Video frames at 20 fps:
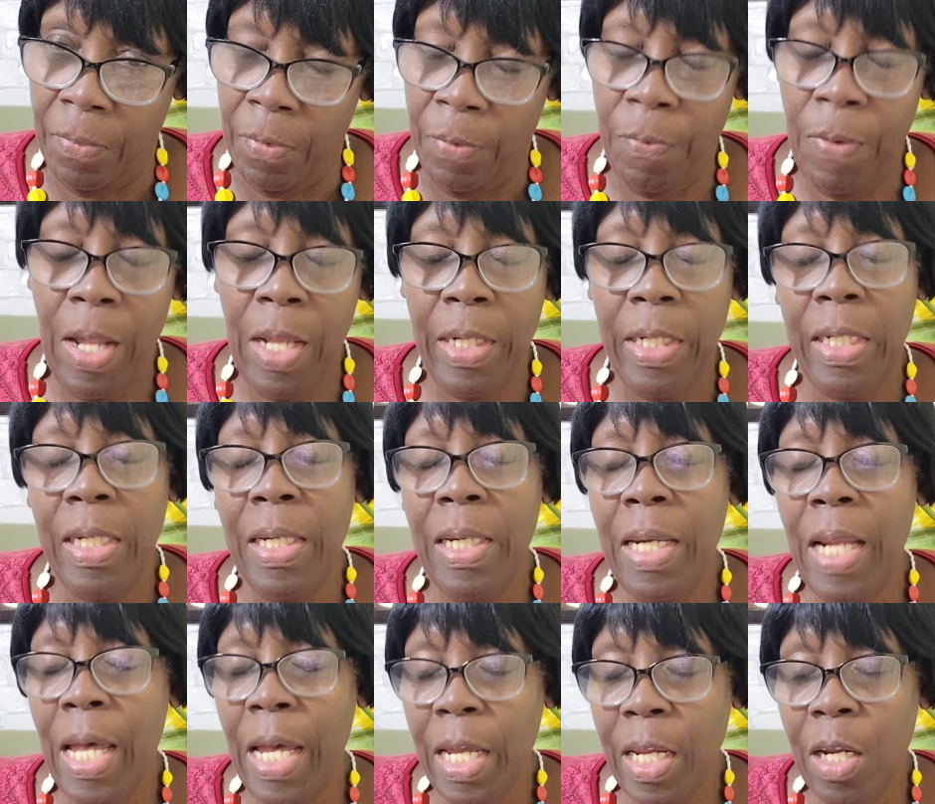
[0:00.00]

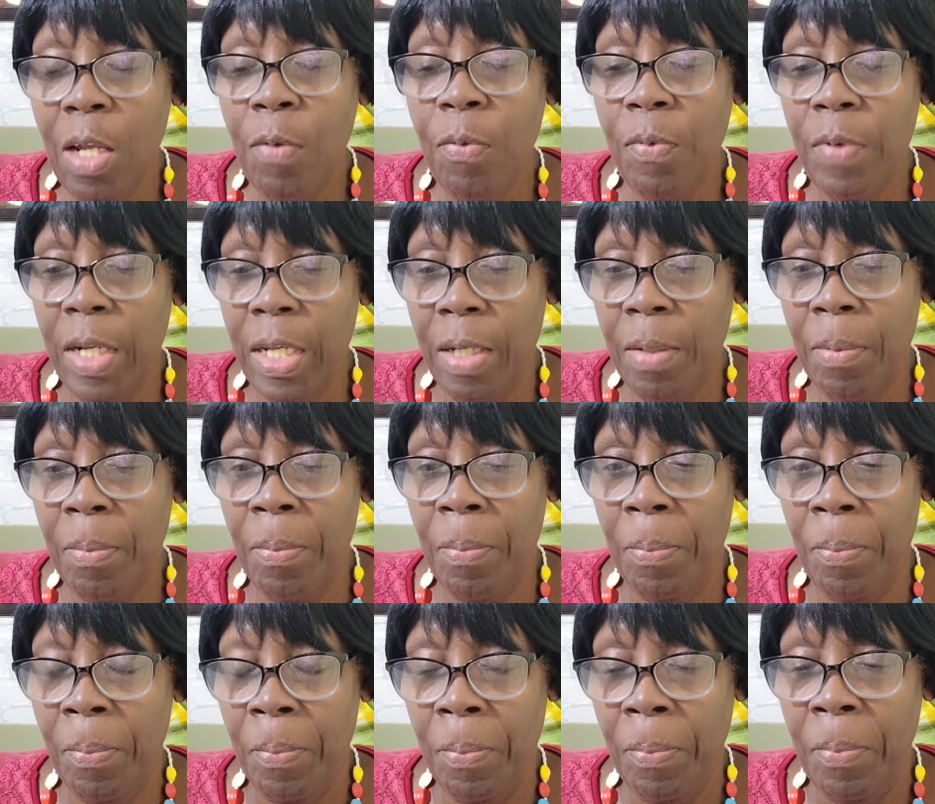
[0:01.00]
49 of them
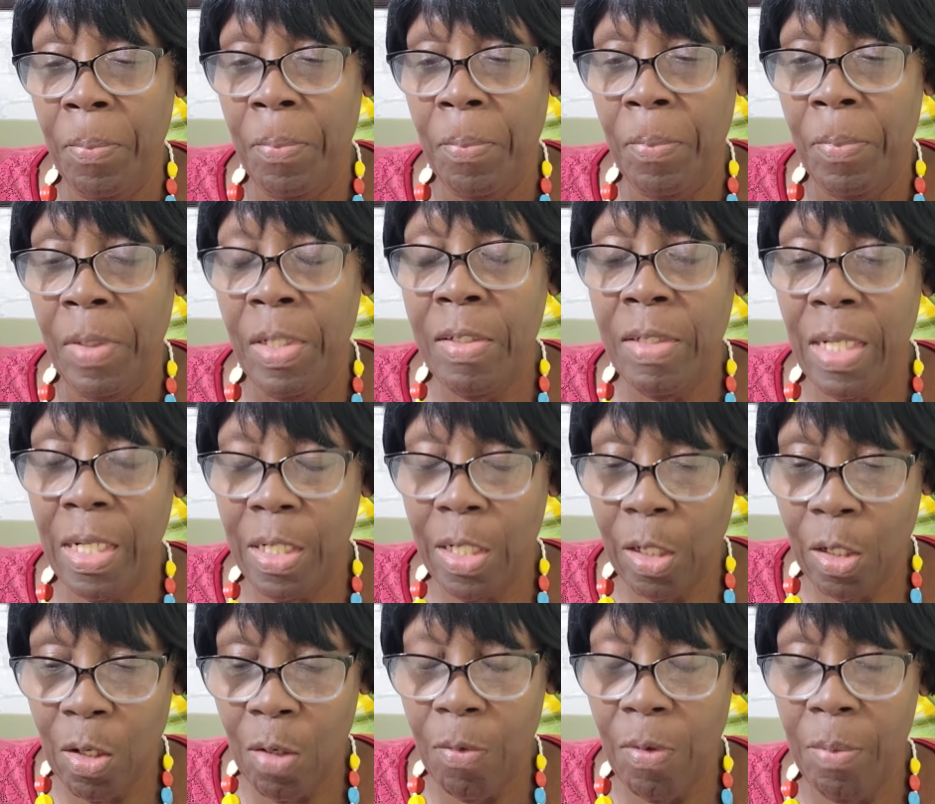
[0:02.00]
is on the
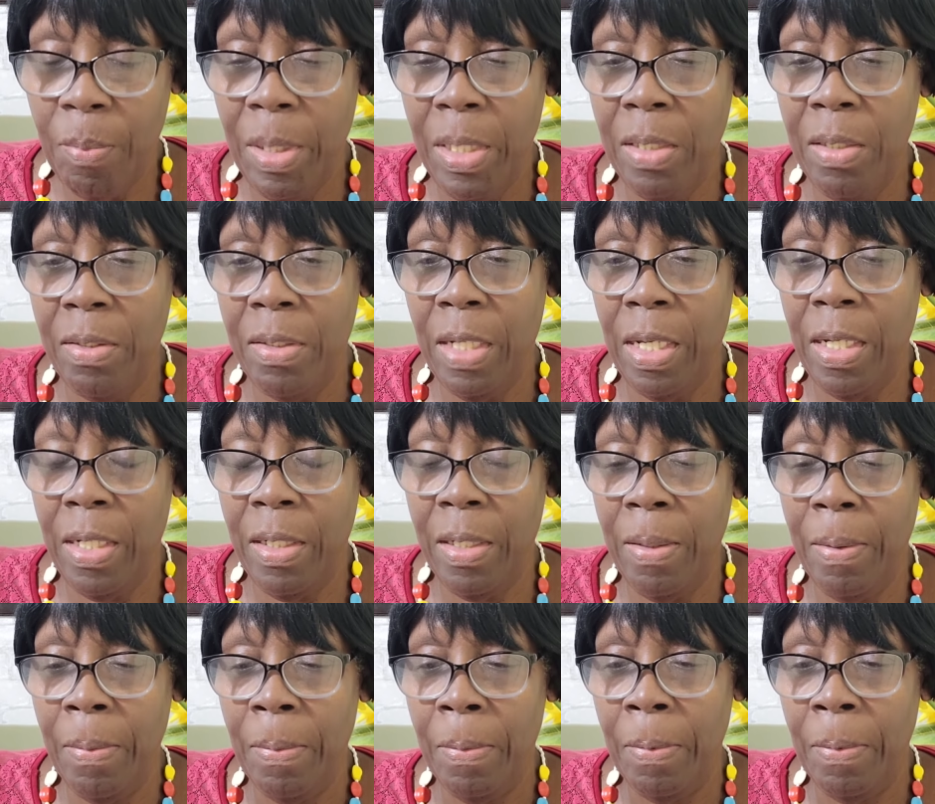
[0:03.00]
government side.